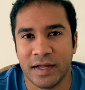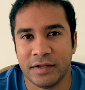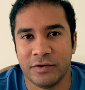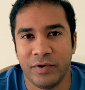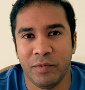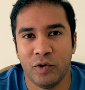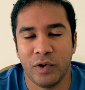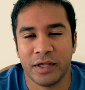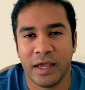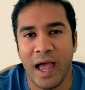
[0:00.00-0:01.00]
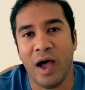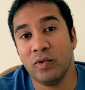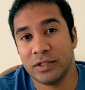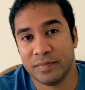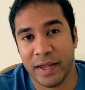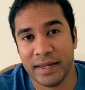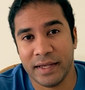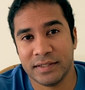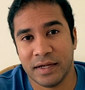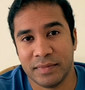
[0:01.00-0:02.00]
started remote working, I was
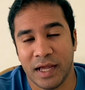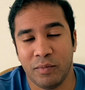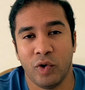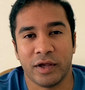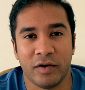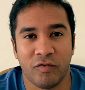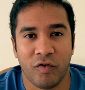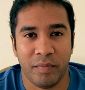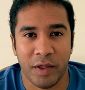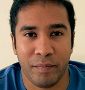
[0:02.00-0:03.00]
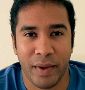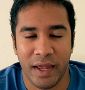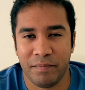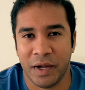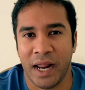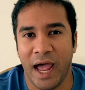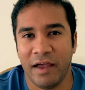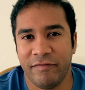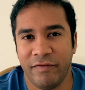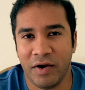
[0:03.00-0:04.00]
spending some time working from the bed, but
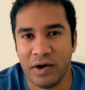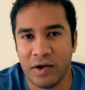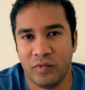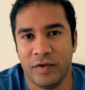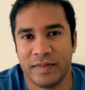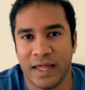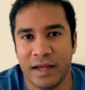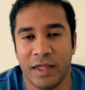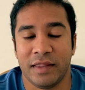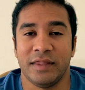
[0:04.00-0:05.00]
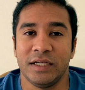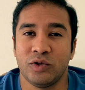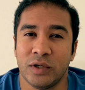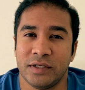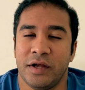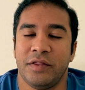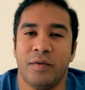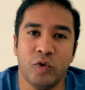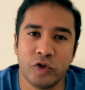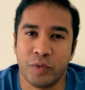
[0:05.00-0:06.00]
I found out with time that this was not the
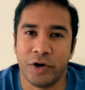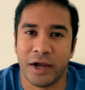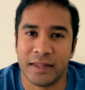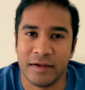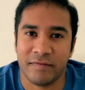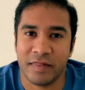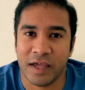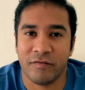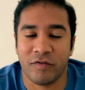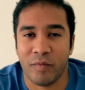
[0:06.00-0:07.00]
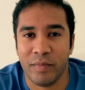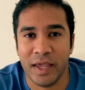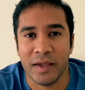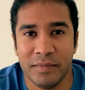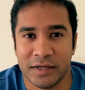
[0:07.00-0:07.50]
most productive thing for me,